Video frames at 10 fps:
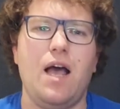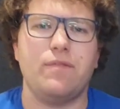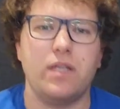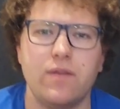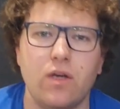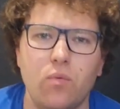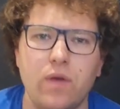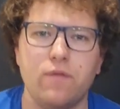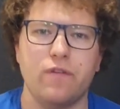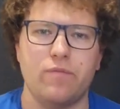after giving a
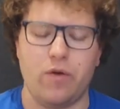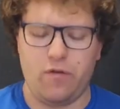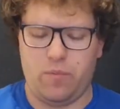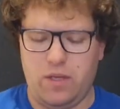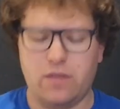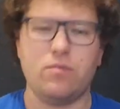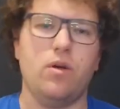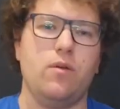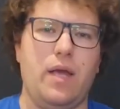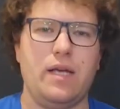whiff of both beers,
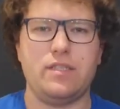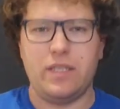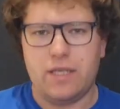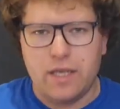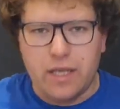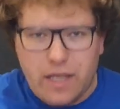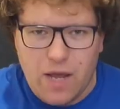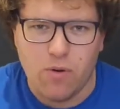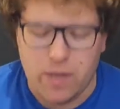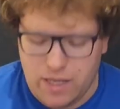why don't we actually
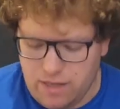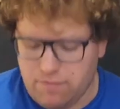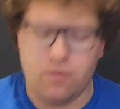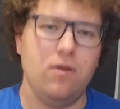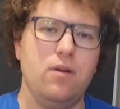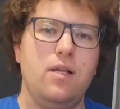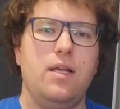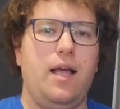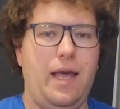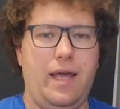get what we're here for
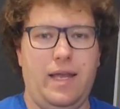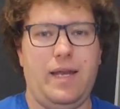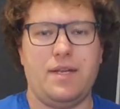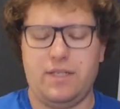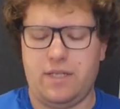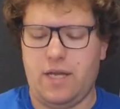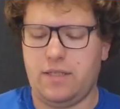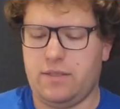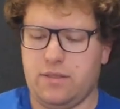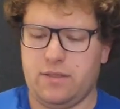and actually
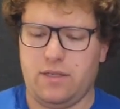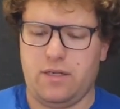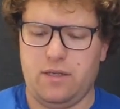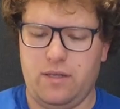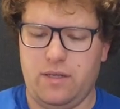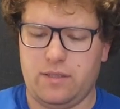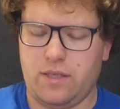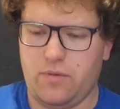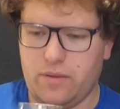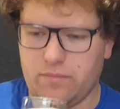taste it. So let's
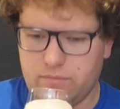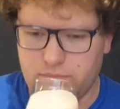go in.